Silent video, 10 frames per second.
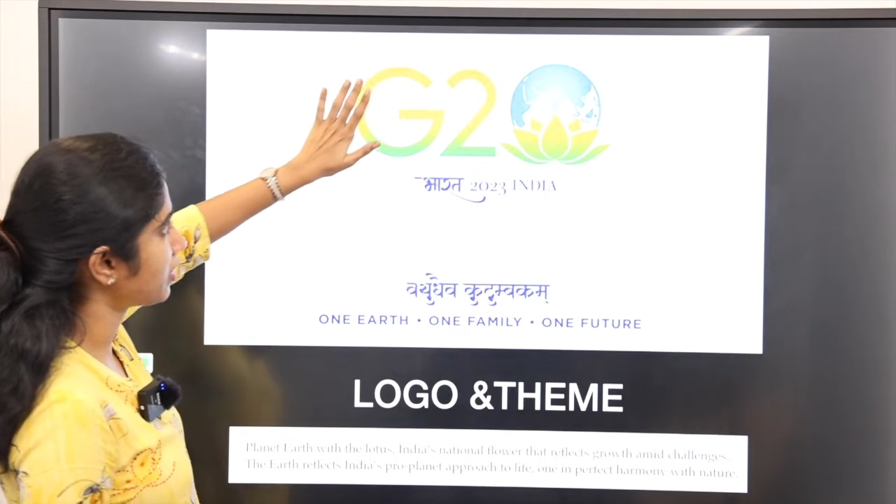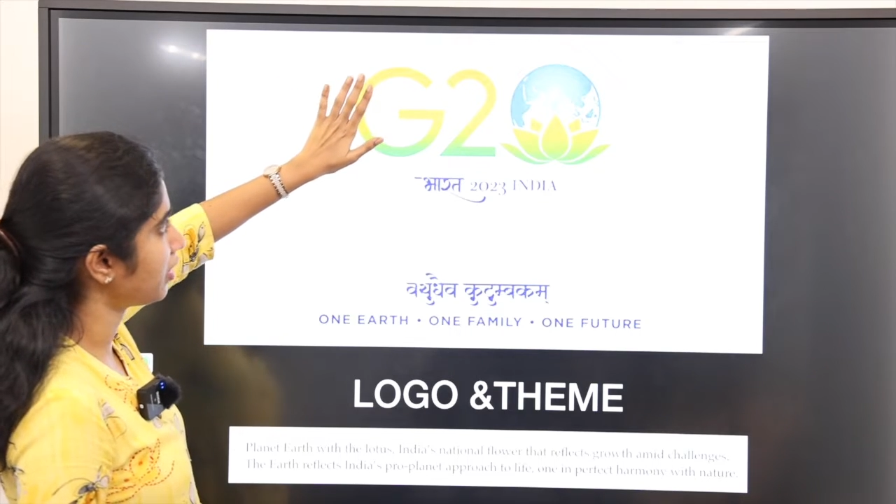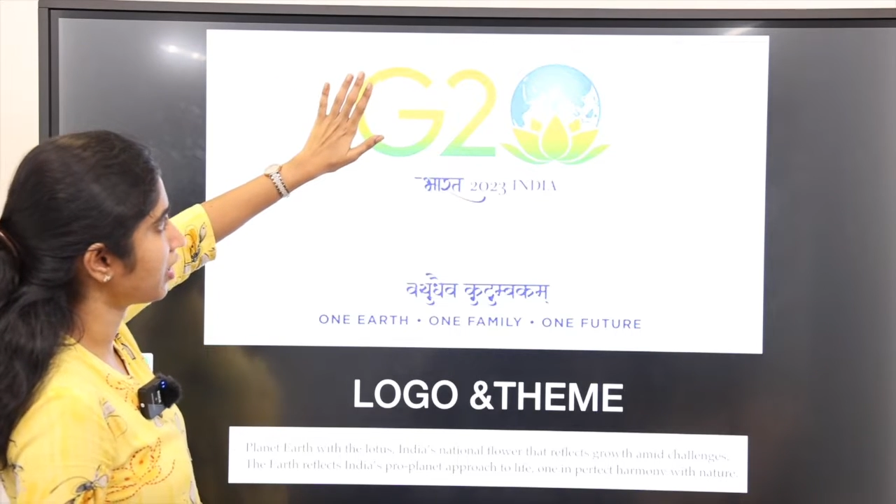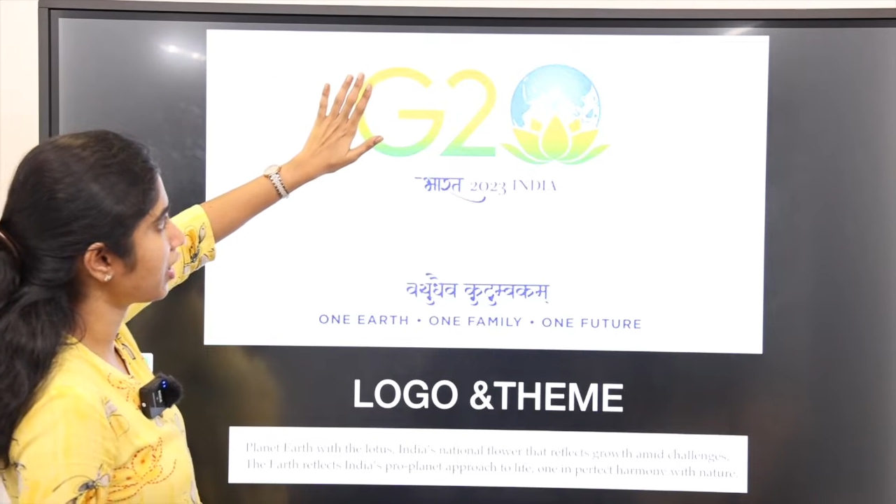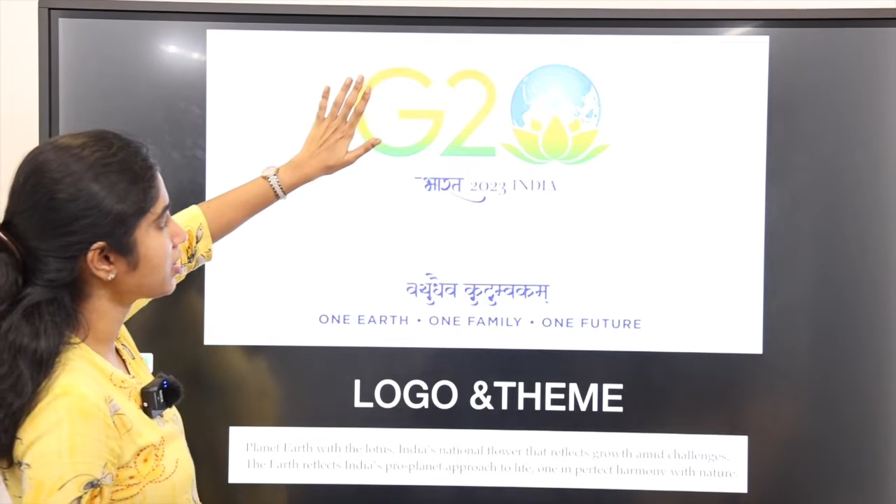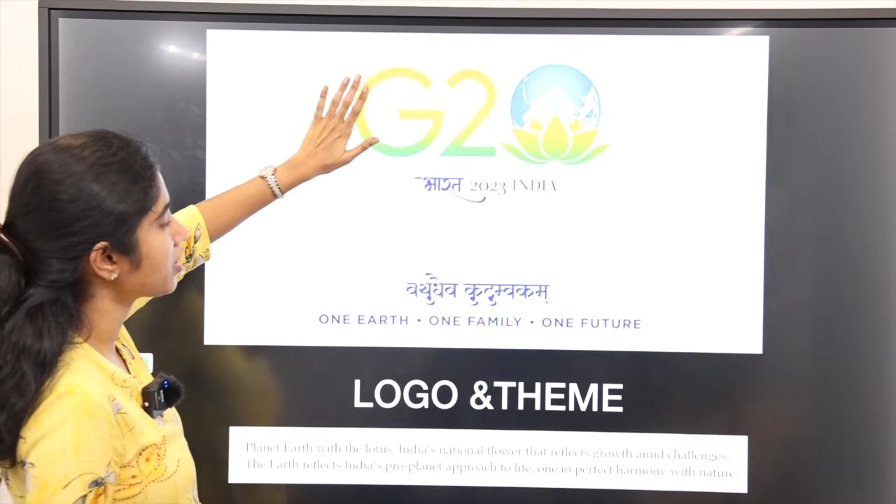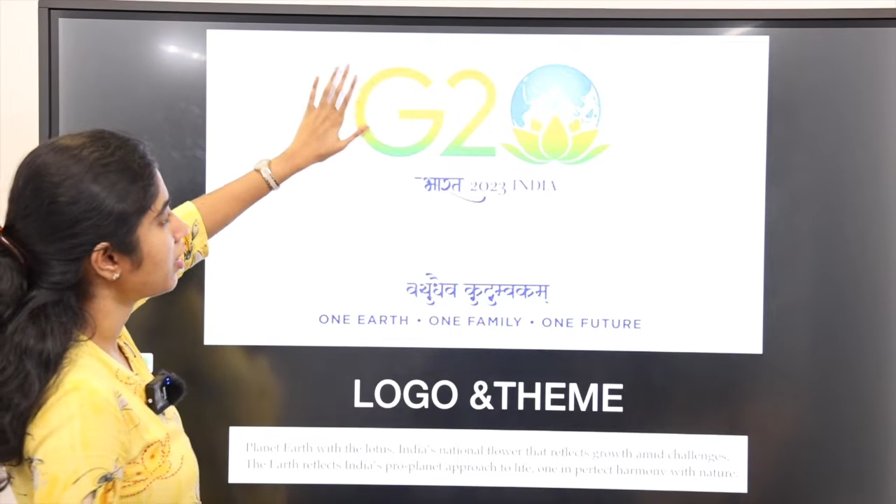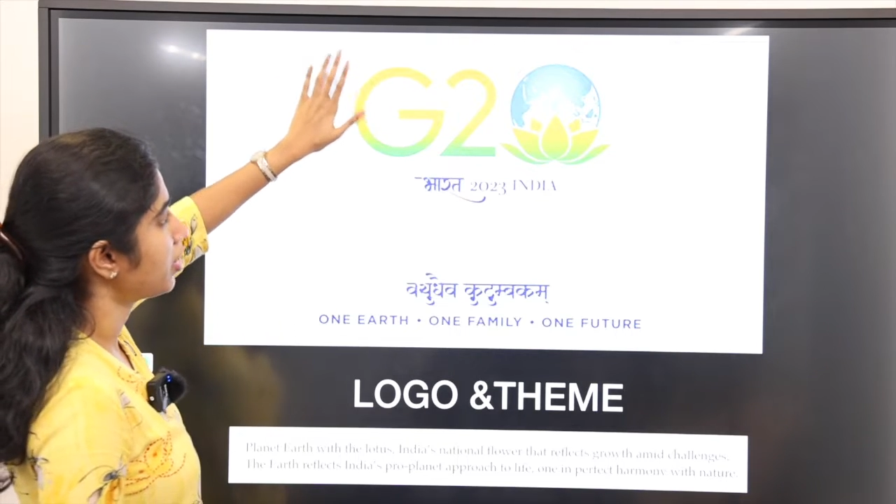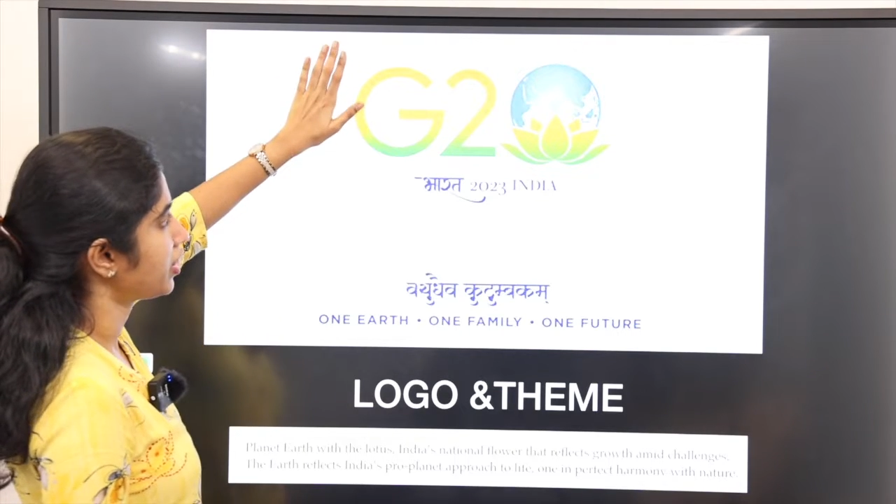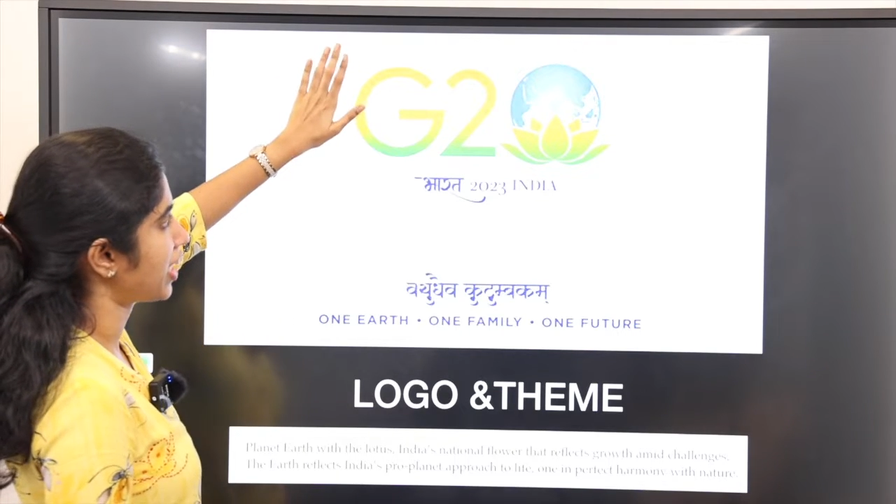India's
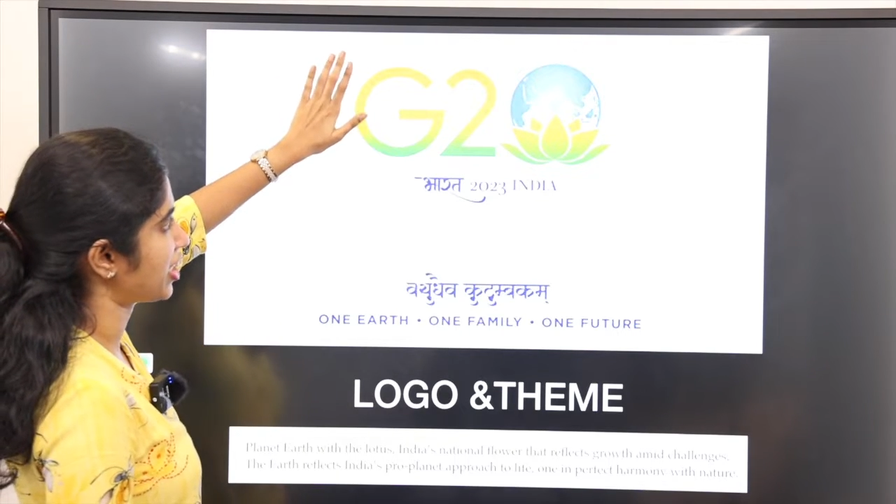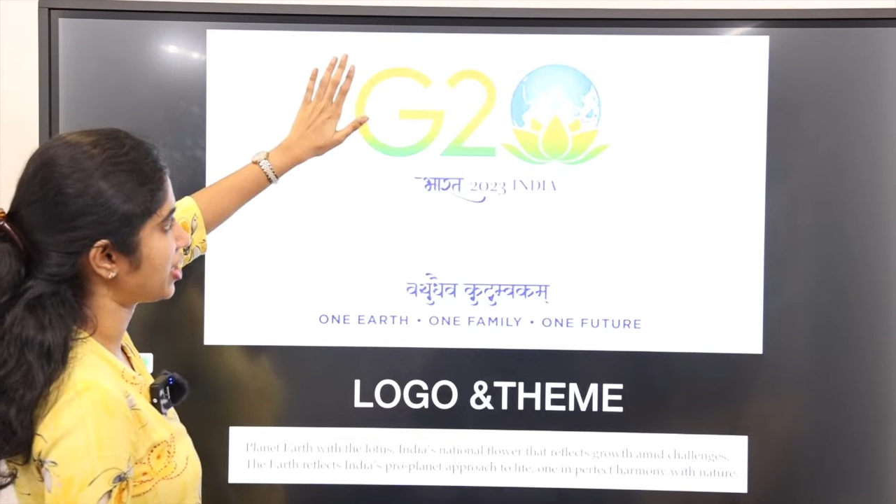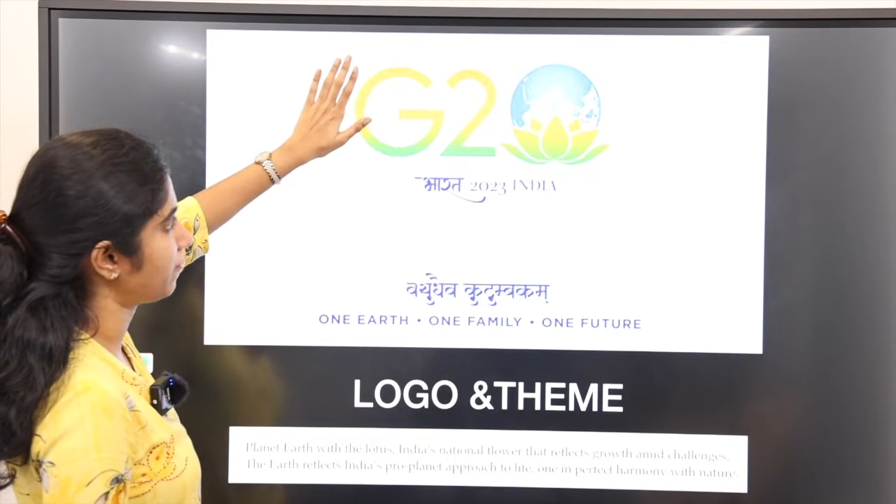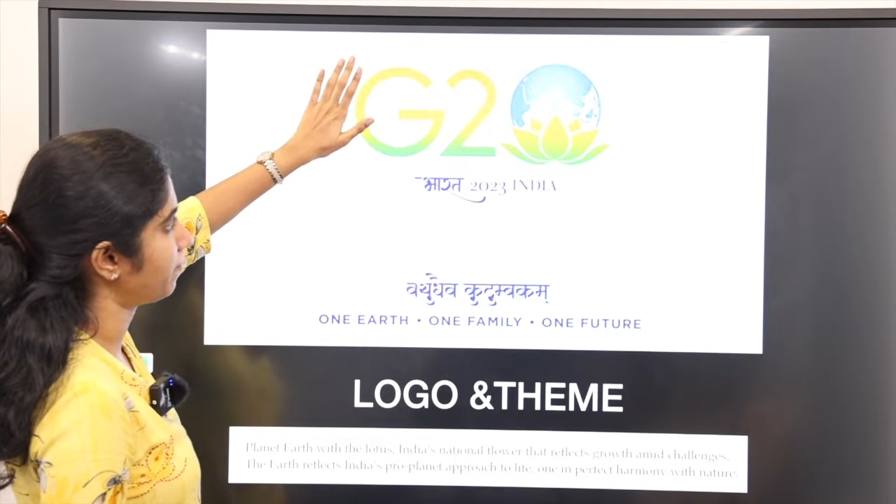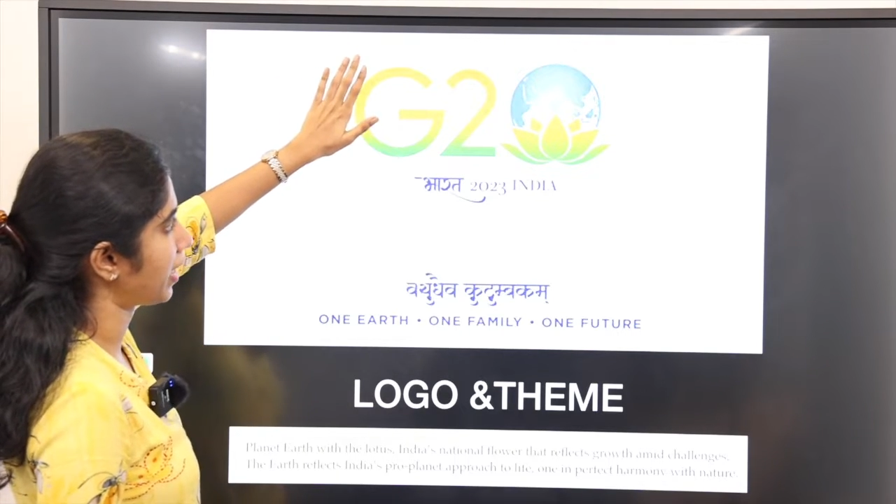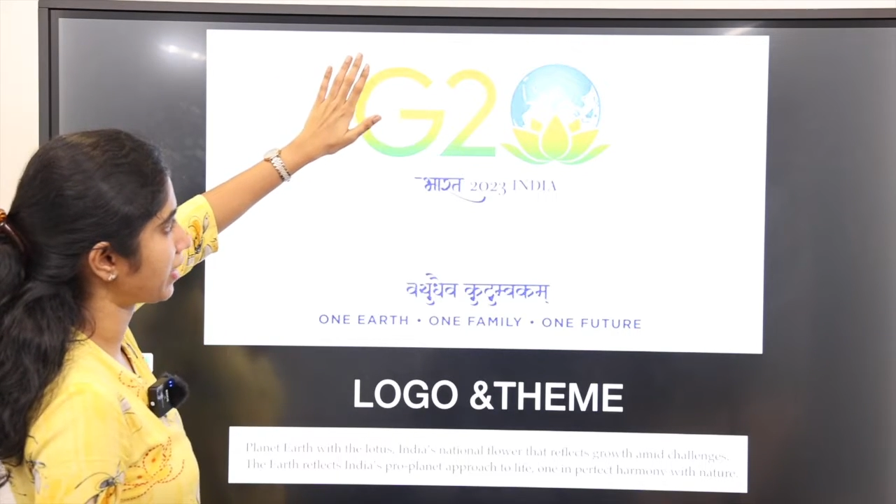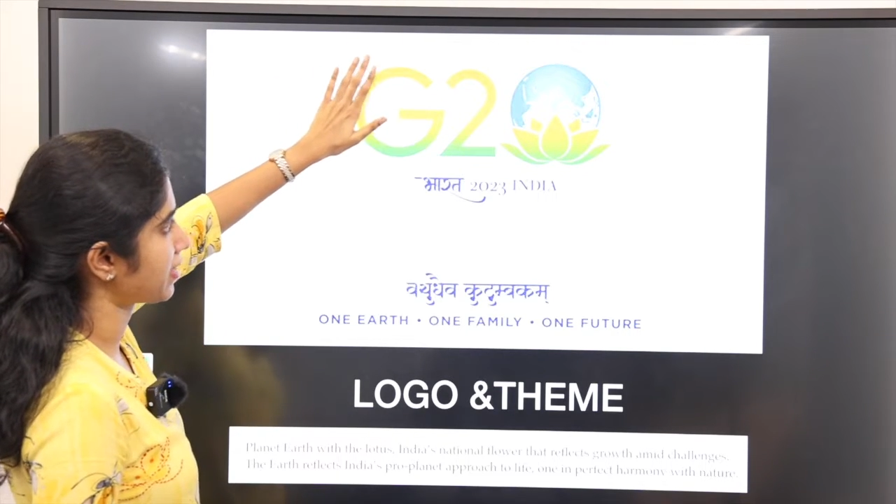national flag,